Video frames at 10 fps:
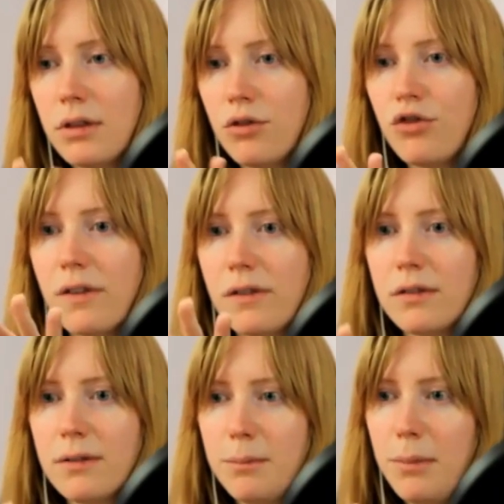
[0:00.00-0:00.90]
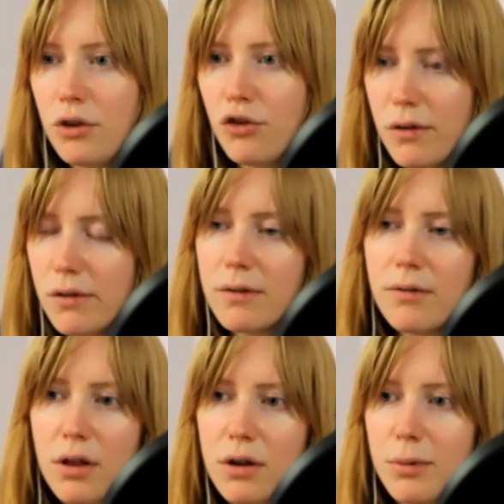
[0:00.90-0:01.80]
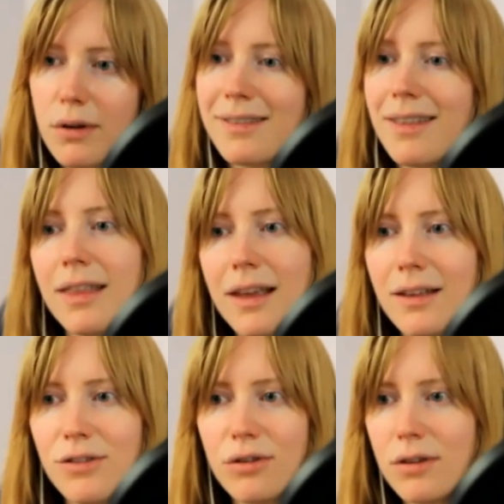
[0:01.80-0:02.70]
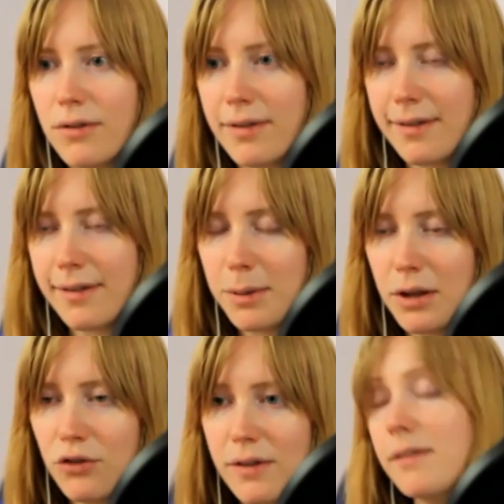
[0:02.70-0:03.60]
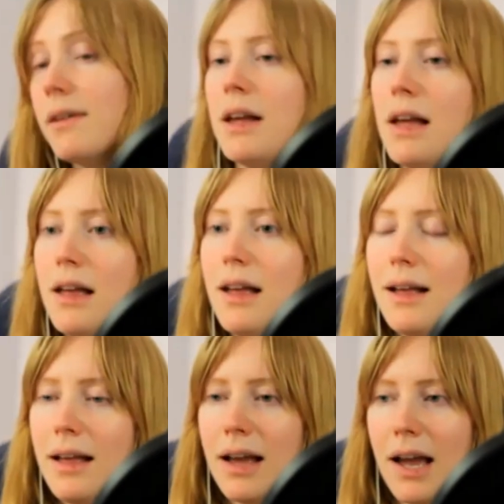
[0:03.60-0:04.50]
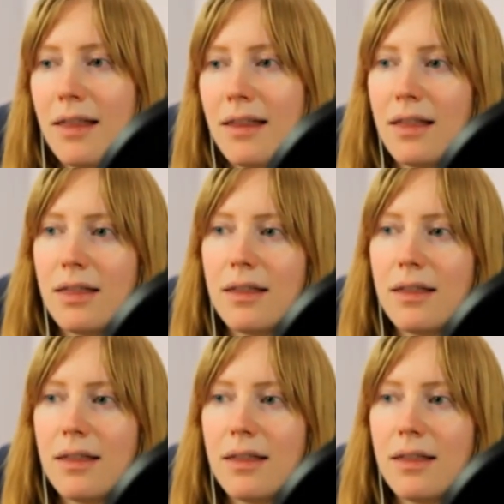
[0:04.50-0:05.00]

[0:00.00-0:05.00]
they're just pictures of all their books that lead to different sales pages. And then the